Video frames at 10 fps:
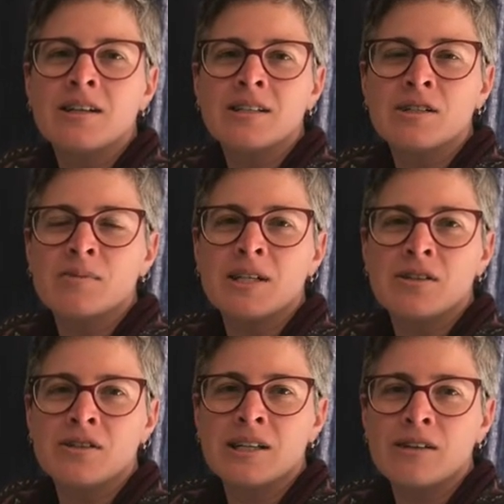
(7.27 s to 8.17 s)
going to be
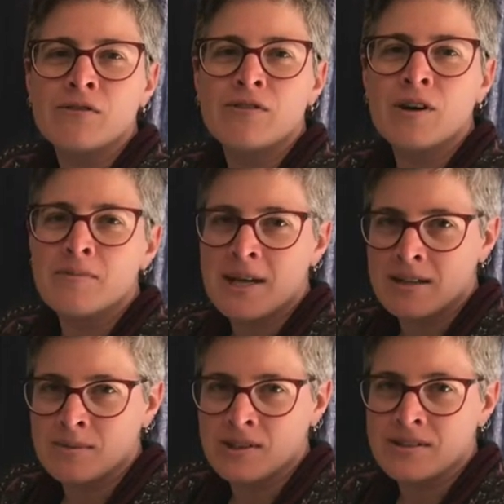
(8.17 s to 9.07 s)
doing farm
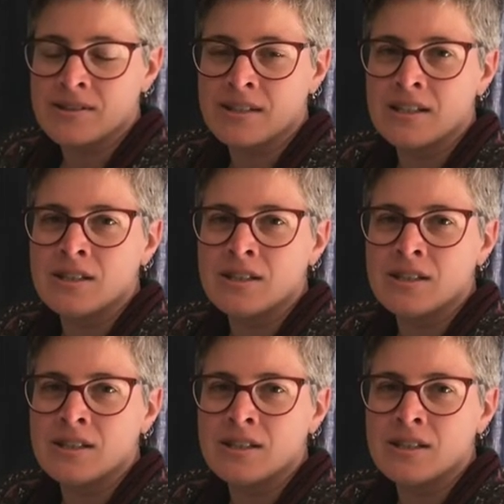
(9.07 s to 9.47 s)
animals.